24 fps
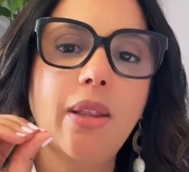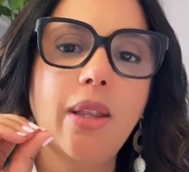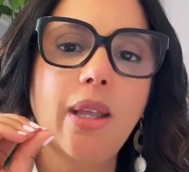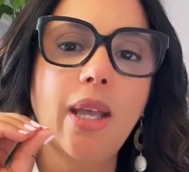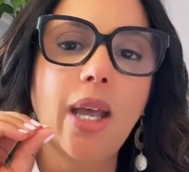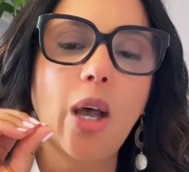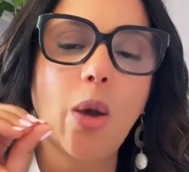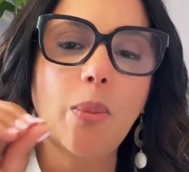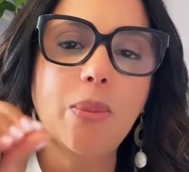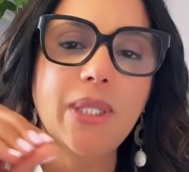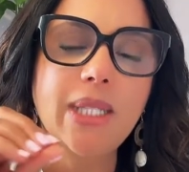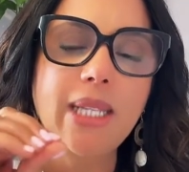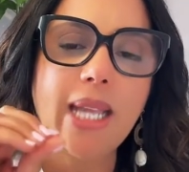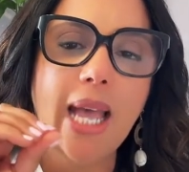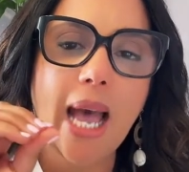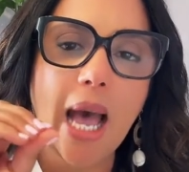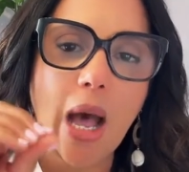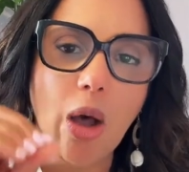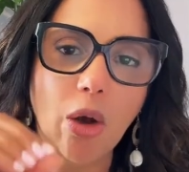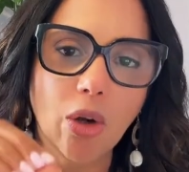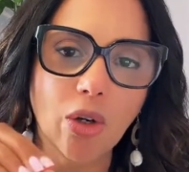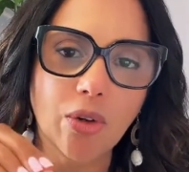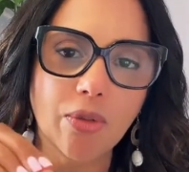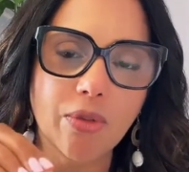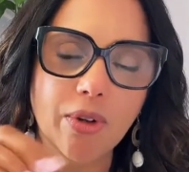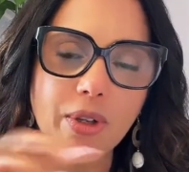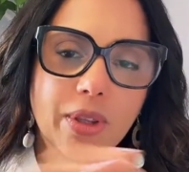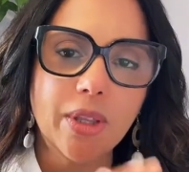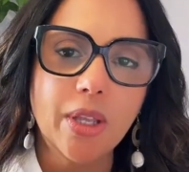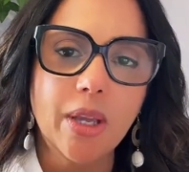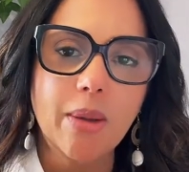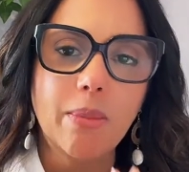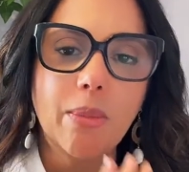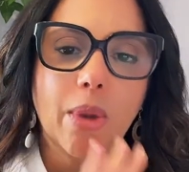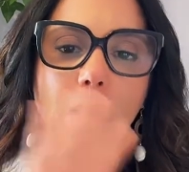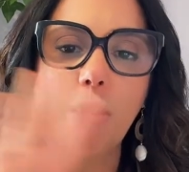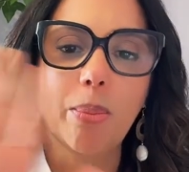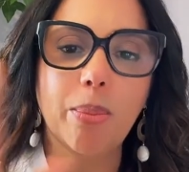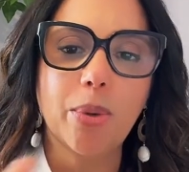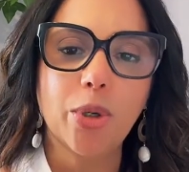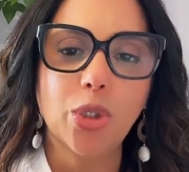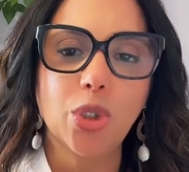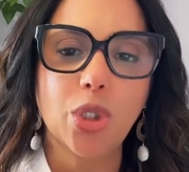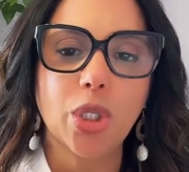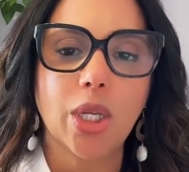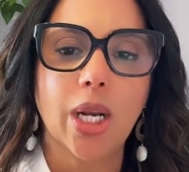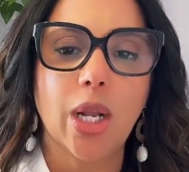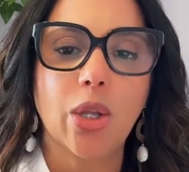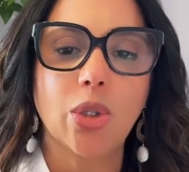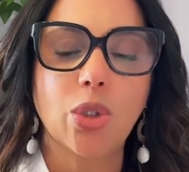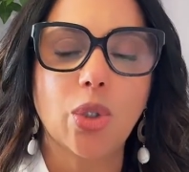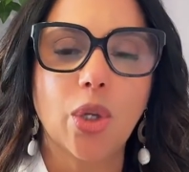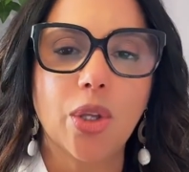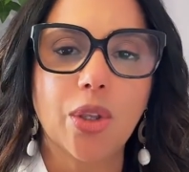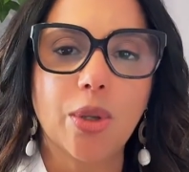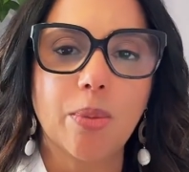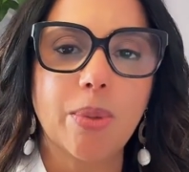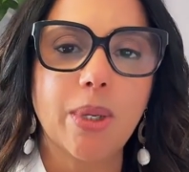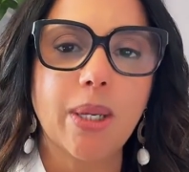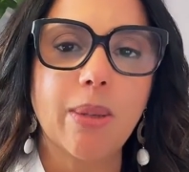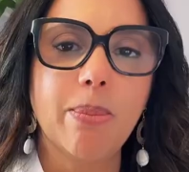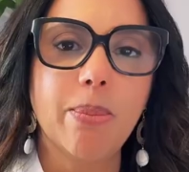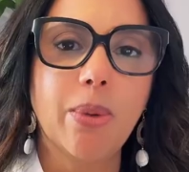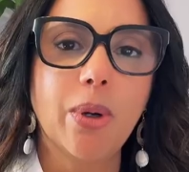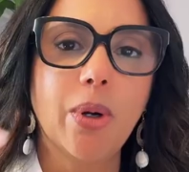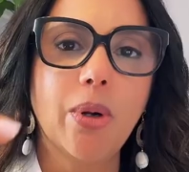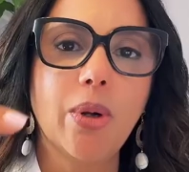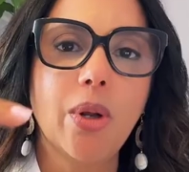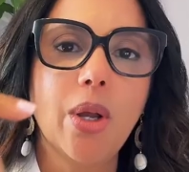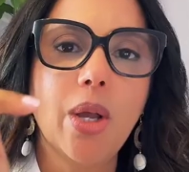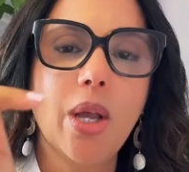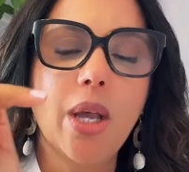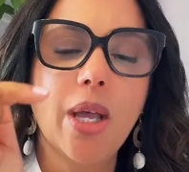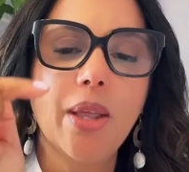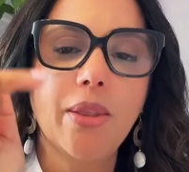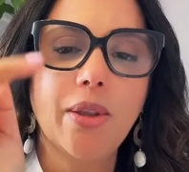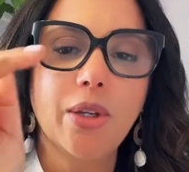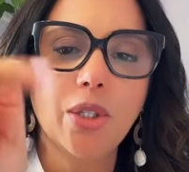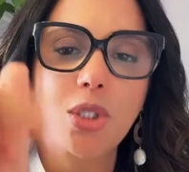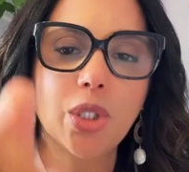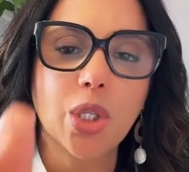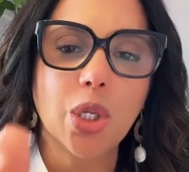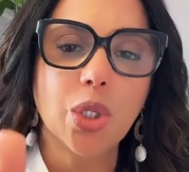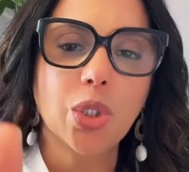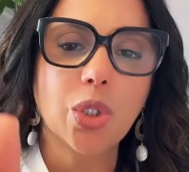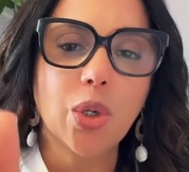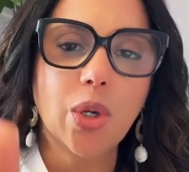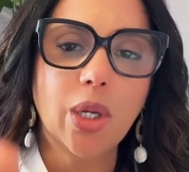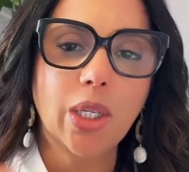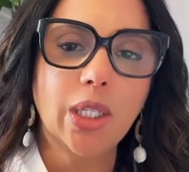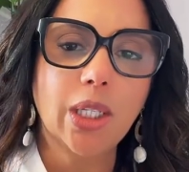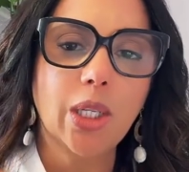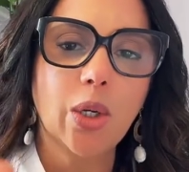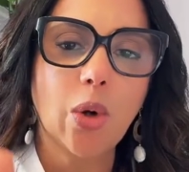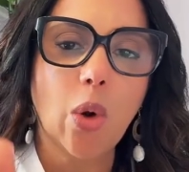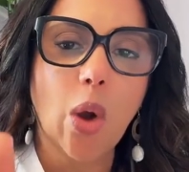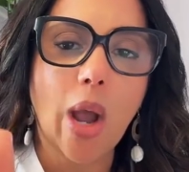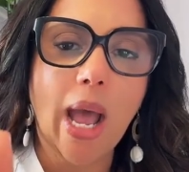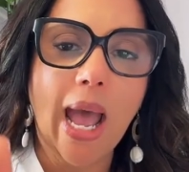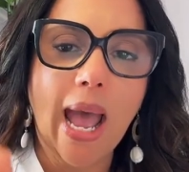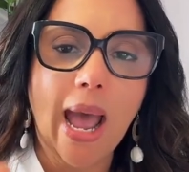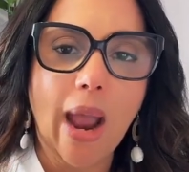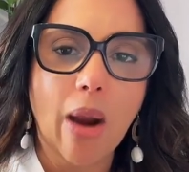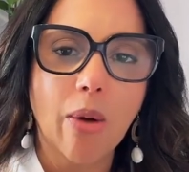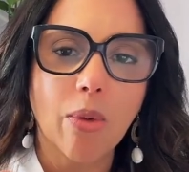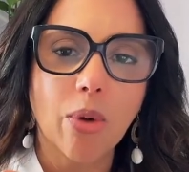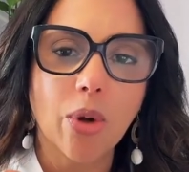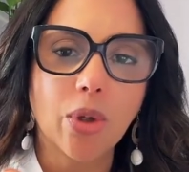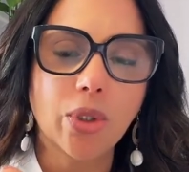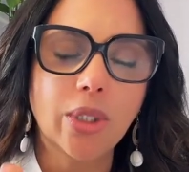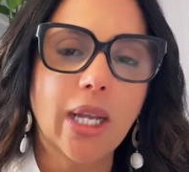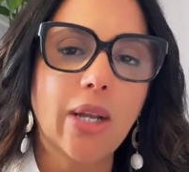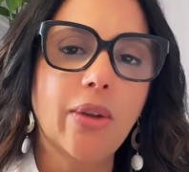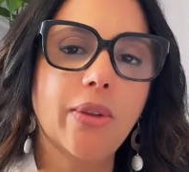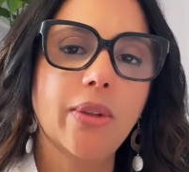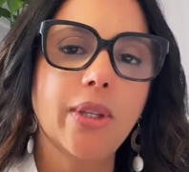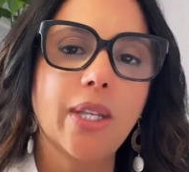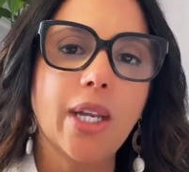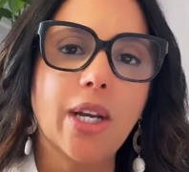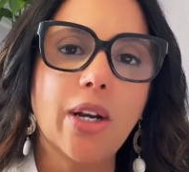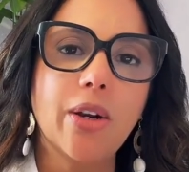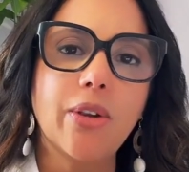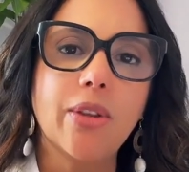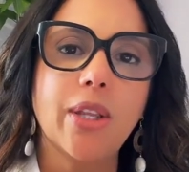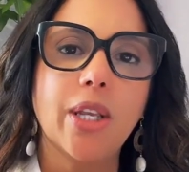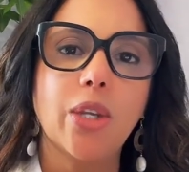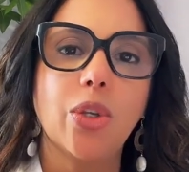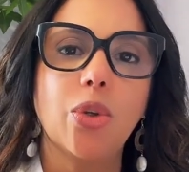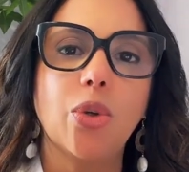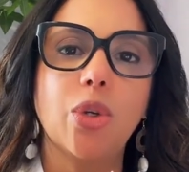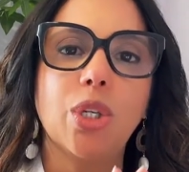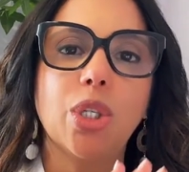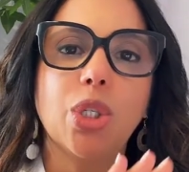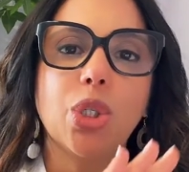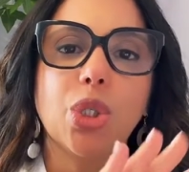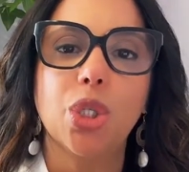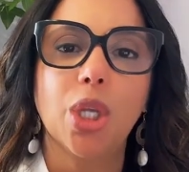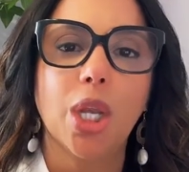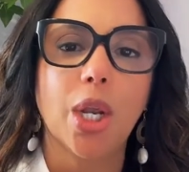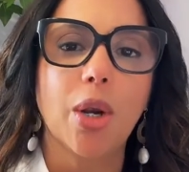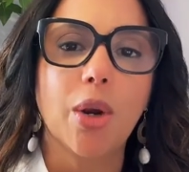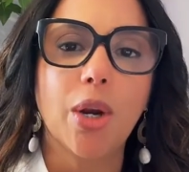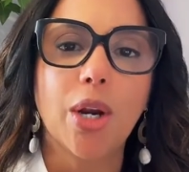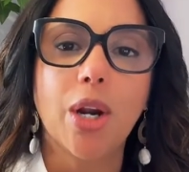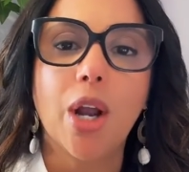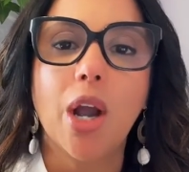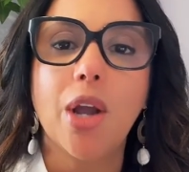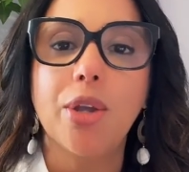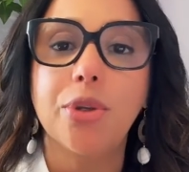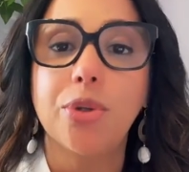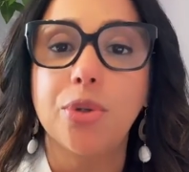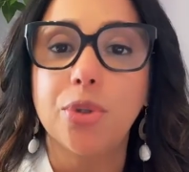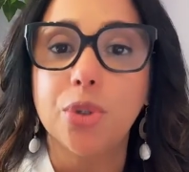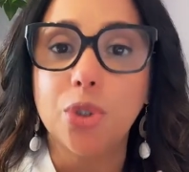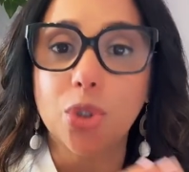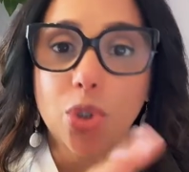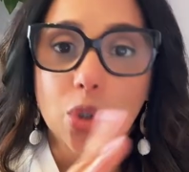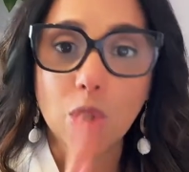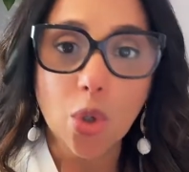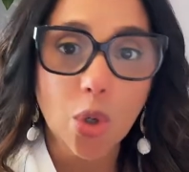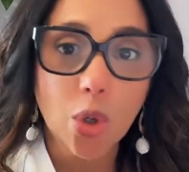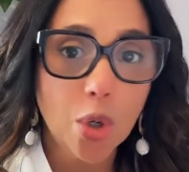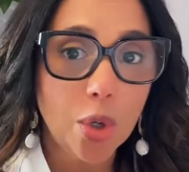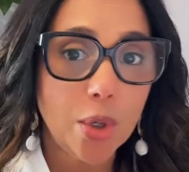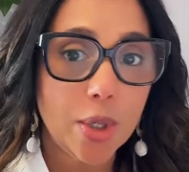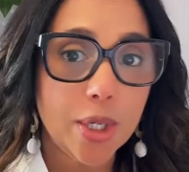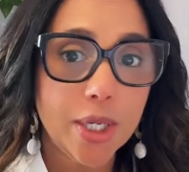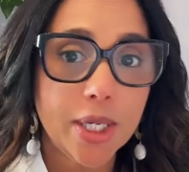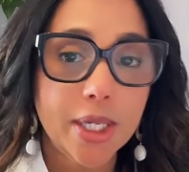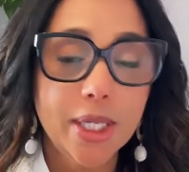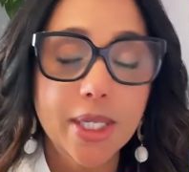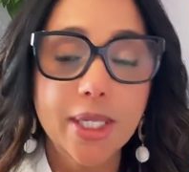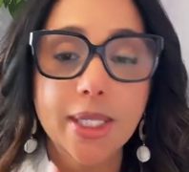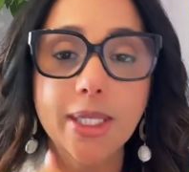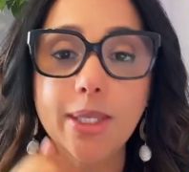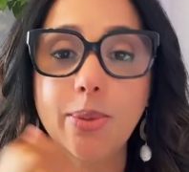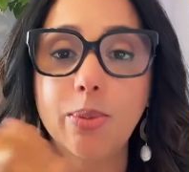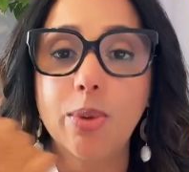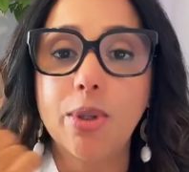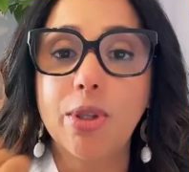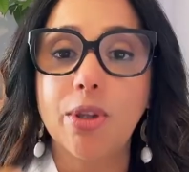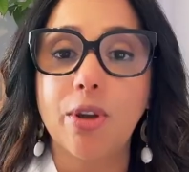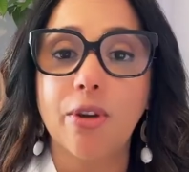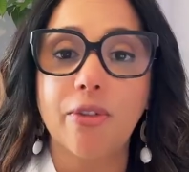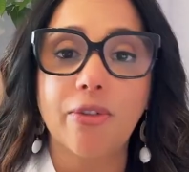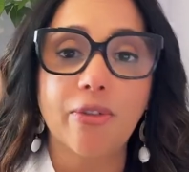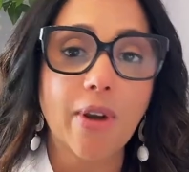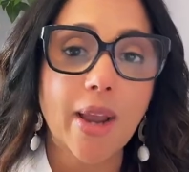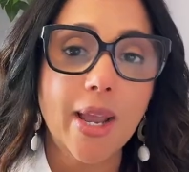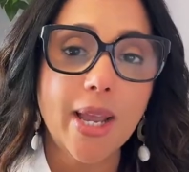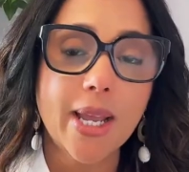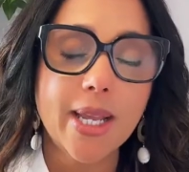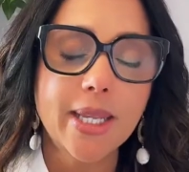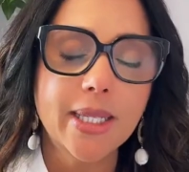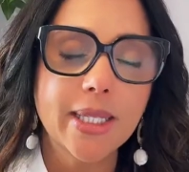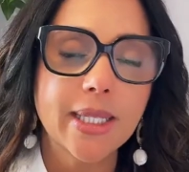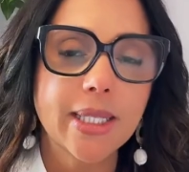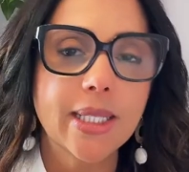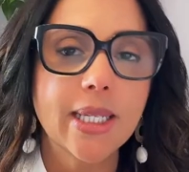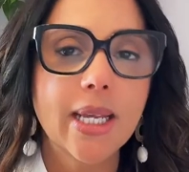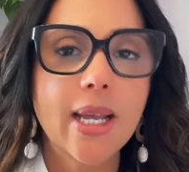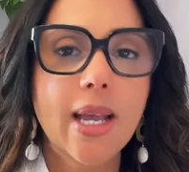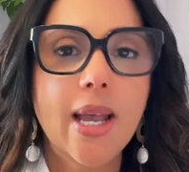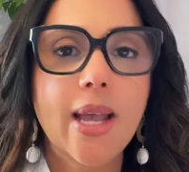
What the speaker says: helps the algorithm push it out to other people. There's also a little arrow down there that you can share it on your stories with your friends.